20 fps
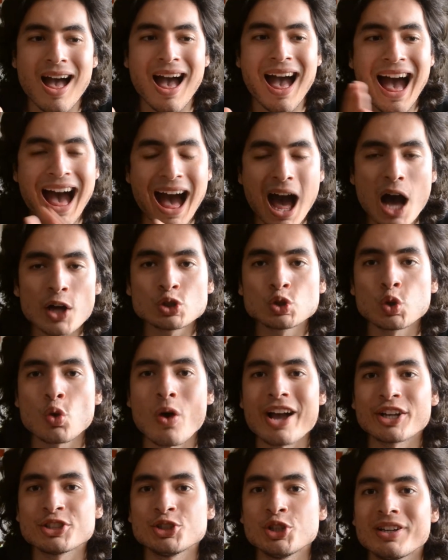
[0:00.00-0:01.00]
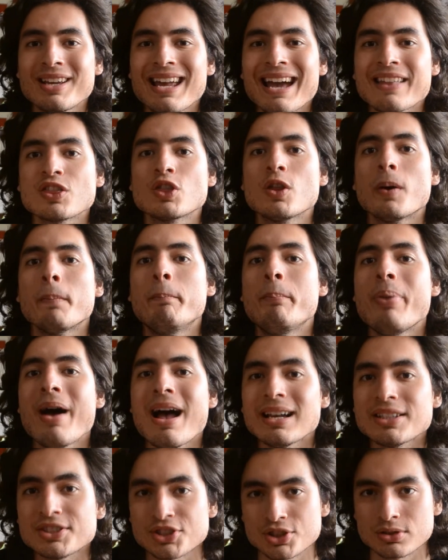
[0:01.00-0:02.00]
how to actually get the
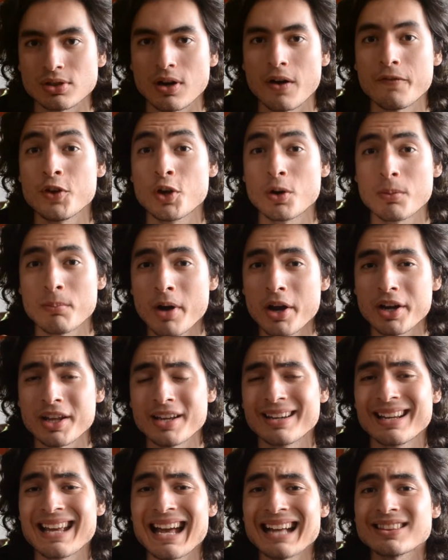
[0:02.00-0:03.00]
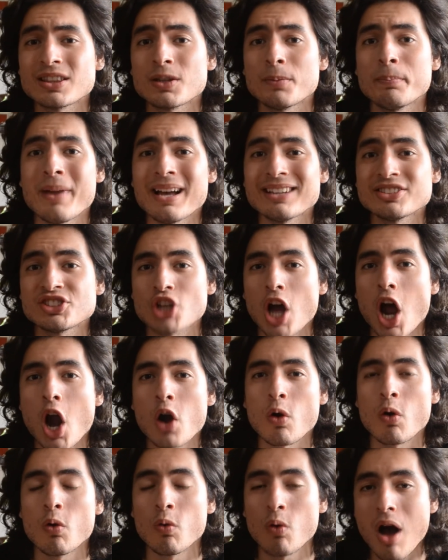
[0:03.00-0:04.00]
best of your money and get the best
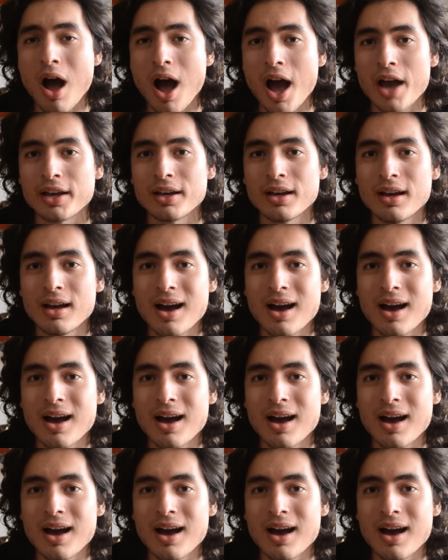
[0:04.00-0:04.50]
ROI